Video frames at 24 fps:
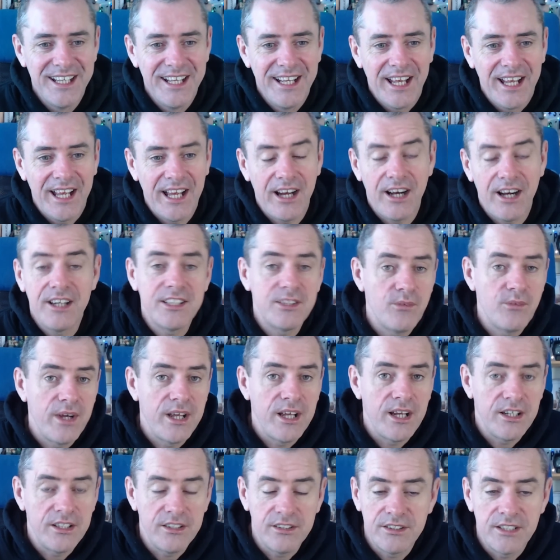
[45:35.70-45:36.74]
either way,
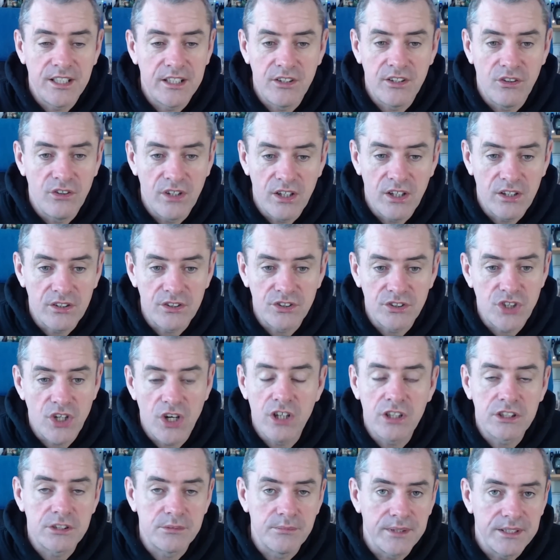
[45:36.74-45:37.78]
Hyundai no longer
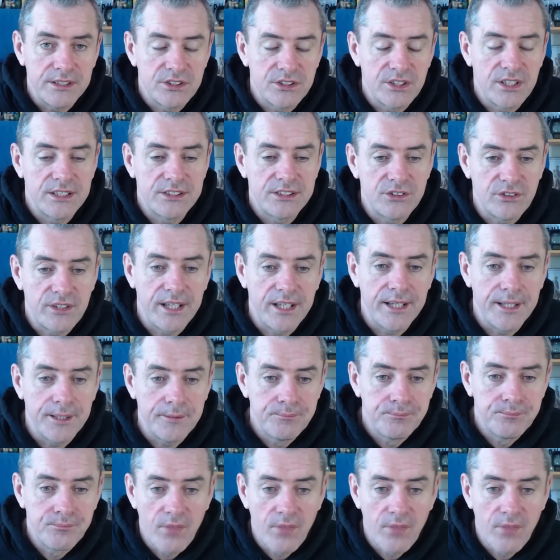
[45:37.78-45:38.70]
talk to me, so that's okay.